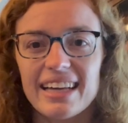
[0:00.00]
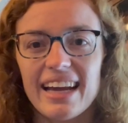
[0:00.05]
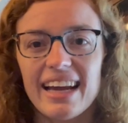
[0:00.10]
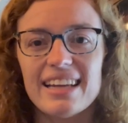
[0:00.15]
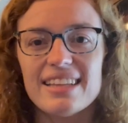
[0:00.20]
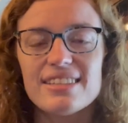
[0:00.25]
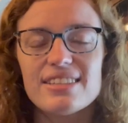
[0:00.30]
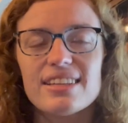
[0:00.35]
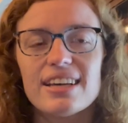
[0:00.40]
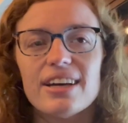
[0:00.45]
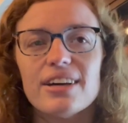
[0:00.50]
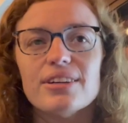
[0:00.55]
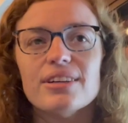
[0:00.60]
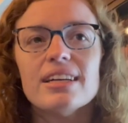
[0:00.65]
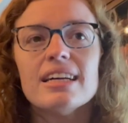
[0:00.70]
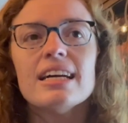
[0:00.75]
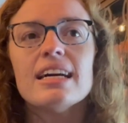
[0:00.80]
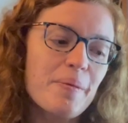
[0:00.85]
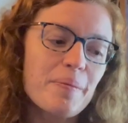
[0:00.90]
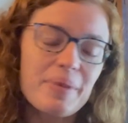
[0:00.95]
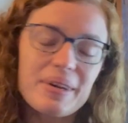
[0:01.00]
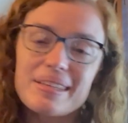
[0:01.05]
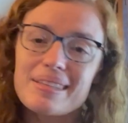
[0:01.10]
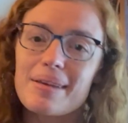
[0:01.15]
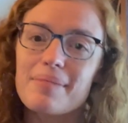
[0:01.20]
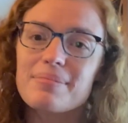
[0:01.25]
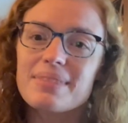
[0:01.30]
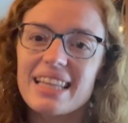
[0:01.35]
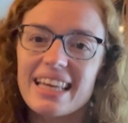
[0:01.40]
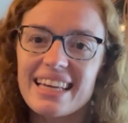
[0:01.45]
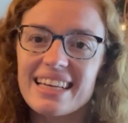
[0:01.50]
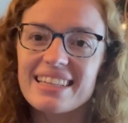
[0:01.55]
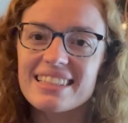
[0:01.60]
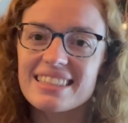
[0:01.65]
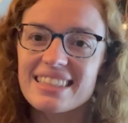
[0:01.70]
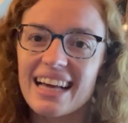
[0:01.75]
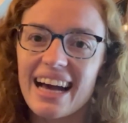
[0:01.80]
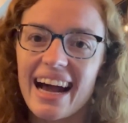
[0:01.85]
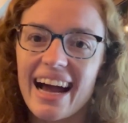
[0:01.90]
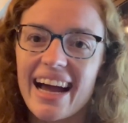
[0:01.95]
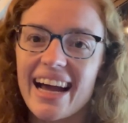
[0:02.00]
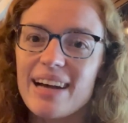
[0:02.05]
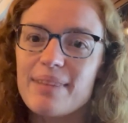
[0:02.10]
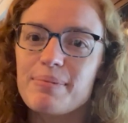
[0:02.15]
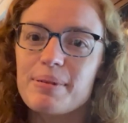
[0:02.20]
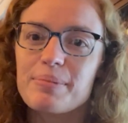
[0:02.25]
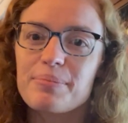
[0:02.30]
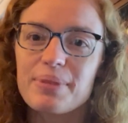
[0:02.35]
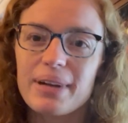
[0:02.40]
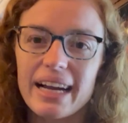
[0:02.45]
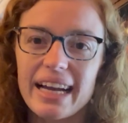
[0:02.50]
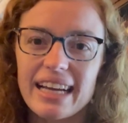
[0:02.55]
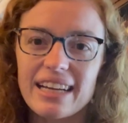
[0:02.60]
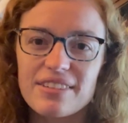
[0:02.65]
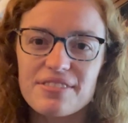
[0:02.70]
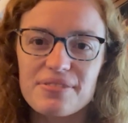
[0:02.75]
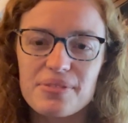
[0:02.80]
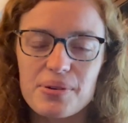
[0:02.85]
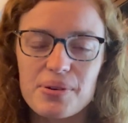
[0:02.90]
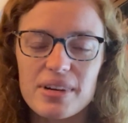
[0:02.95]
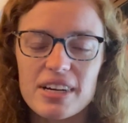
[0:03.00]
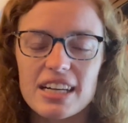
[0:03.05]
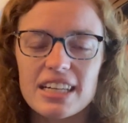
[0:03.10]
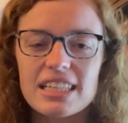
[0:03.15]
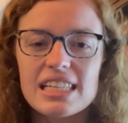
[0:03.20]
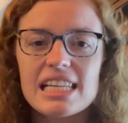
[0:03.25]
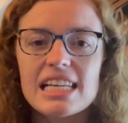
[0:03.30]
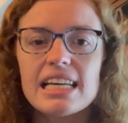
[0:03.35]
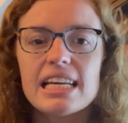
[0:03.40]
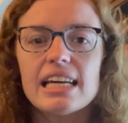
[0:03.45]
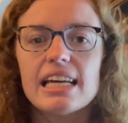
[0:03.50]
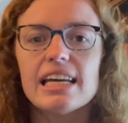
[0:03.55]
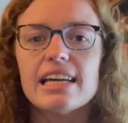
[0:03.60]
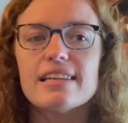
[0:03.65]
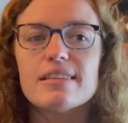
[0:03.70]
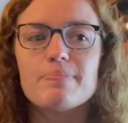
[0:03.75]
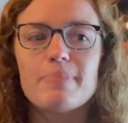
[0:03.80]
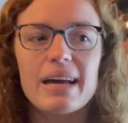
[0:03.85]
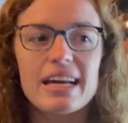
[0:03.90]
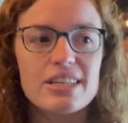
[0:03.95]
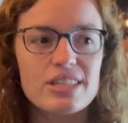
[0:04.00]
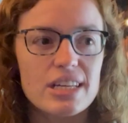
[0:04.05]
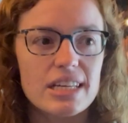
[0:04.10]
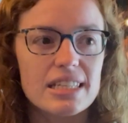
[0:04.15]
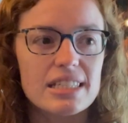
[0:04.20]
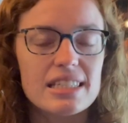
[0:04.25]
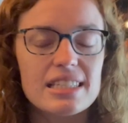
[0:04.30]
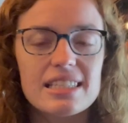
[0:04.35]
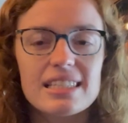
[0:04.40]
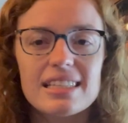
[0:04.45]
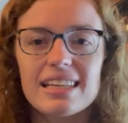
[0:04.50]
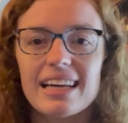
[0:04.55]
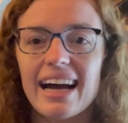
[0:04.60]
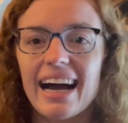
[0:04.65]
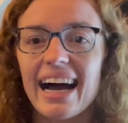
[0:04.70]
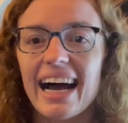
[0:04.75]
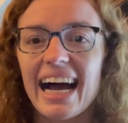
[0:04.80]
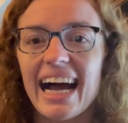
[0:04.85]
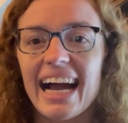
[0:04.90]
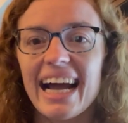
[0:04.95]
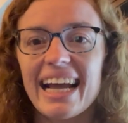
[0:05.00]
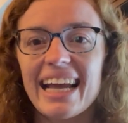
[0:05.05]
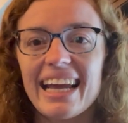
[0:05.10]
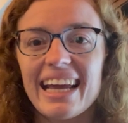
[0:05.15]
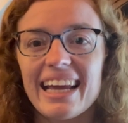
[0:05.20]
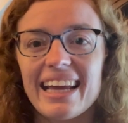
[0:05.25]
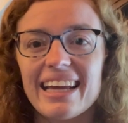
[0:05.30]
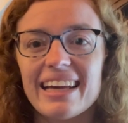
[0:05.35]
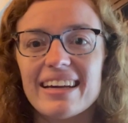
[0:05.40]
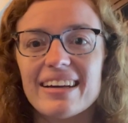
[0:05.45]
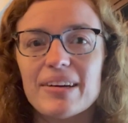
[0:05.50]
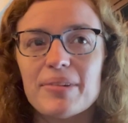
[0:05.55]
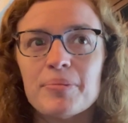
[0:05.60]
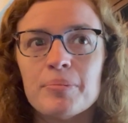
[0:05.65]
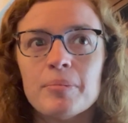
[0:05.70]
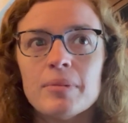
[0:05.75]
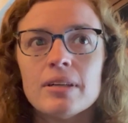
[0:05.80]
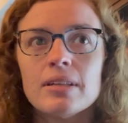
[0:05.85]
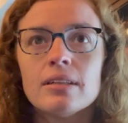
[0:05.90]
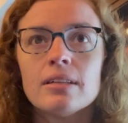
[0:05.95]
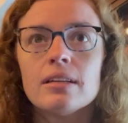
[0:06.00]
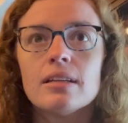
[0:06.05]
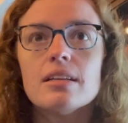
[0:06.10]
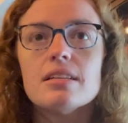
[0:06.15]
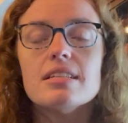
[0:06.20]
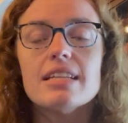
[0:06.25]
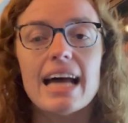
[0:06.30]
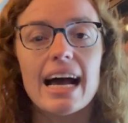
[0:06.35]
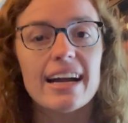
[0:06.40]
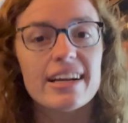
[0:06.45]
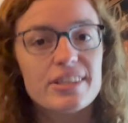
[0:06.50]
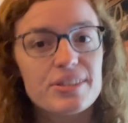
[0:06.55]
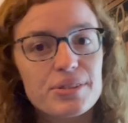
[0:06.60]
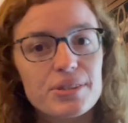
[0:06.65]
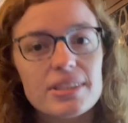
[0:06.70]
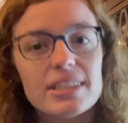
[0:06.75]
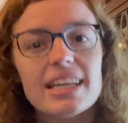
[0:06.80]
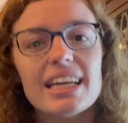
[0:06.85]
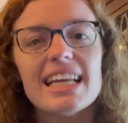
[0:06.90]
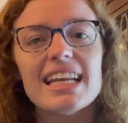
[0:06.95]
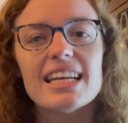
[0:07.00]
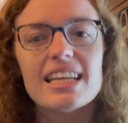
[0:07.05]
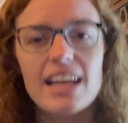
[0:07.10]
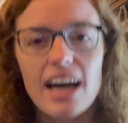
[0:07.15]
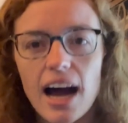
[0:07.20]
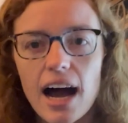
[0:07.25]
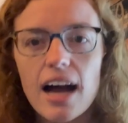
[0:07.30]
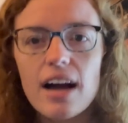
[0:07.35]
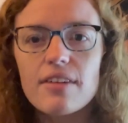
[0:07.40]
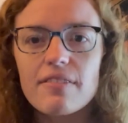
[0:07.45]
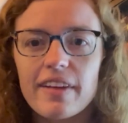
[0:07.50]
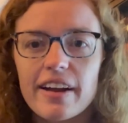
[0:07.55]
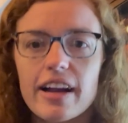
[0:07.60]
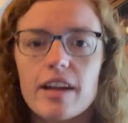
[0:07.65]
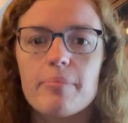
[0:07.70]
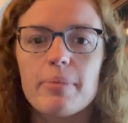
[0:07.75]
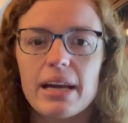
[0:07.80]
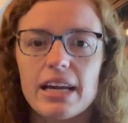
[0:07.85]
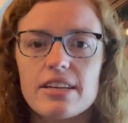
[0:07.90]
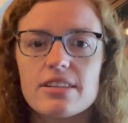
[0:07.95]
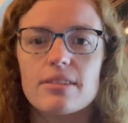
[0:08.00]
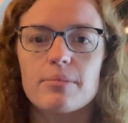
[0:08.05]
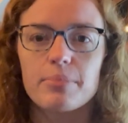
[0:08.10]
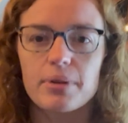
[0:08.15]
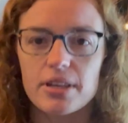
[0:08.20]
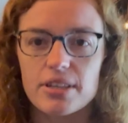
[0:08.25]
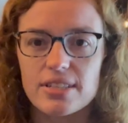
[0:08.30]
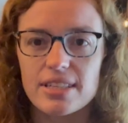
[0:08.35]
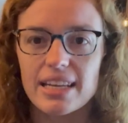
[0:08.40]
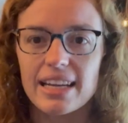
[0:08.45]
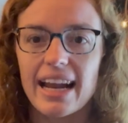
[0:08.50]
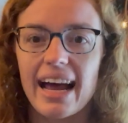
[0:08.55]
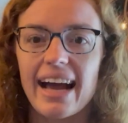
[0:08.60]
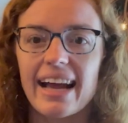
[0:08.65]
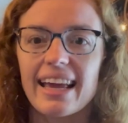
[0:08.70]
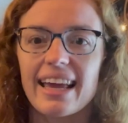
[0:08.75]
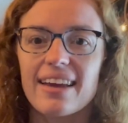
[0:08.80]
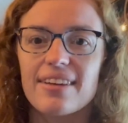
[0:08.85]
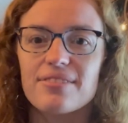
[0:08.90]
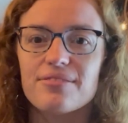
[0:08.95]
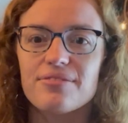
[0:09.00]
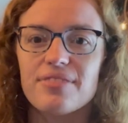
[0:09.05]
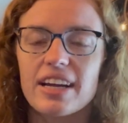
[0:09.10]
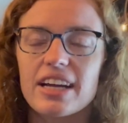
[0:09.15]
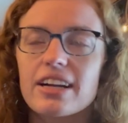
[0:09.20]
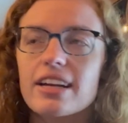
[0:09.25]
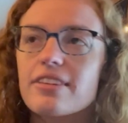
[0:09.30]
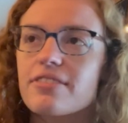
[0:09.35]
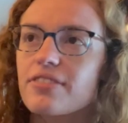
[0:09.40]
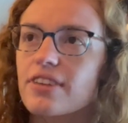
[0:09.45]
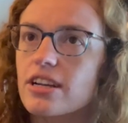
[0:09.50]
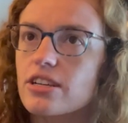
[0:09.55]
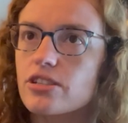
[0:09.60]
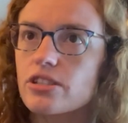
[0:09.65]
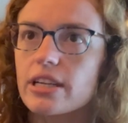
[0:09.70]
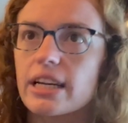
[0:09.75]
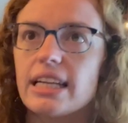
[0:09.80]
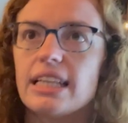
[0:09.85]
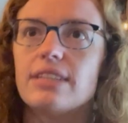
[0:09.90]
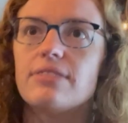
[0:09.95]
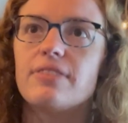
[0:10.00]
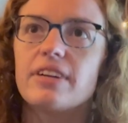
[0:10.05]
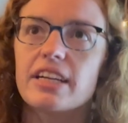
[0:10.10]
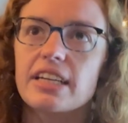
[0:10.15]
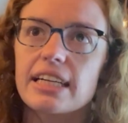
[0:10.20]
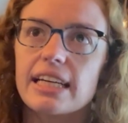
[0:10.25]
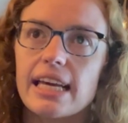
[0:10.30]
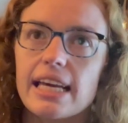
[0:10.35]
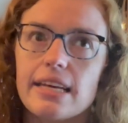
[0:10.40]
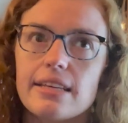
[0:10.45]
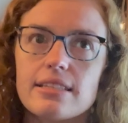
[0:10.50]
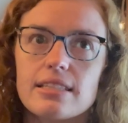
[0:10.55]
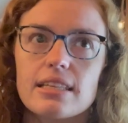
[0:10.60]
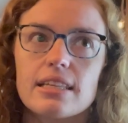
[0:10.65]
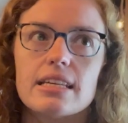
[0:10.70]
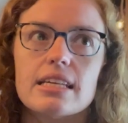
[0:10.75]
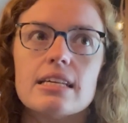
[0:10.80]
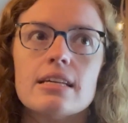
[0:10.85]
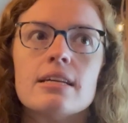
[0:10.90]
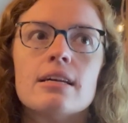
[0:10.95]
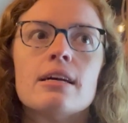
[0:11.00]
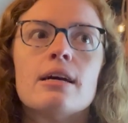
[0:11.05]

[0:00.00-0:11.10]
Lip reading: And so, but some things that I have been praying for is patience. I am naturally not a very patient person. I get very frustrated very easily.